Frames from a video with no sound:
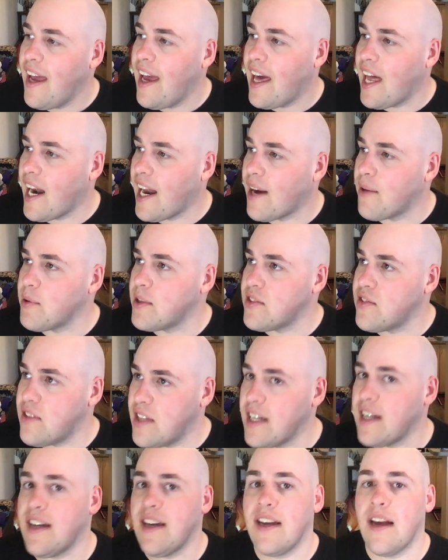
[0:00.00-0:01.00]
And I was
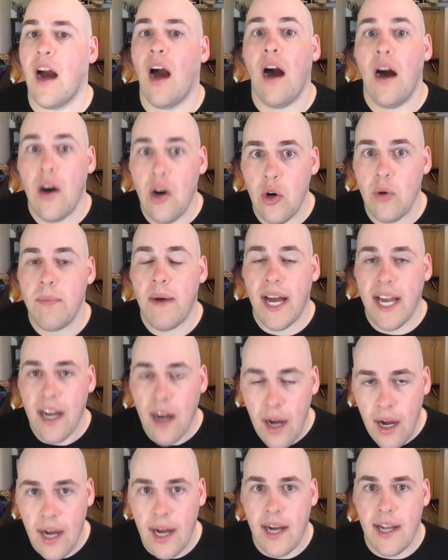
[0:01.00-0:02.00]
thinking, oh, my
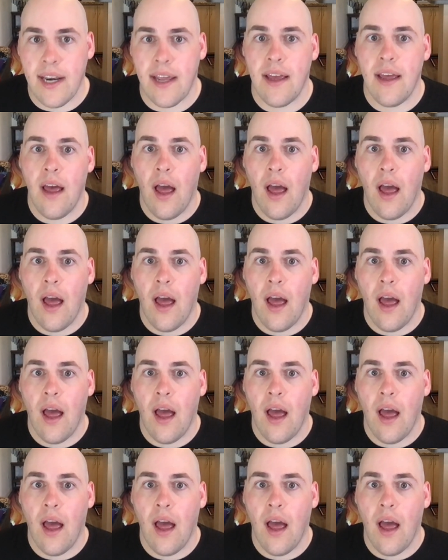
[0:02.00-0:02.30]
God,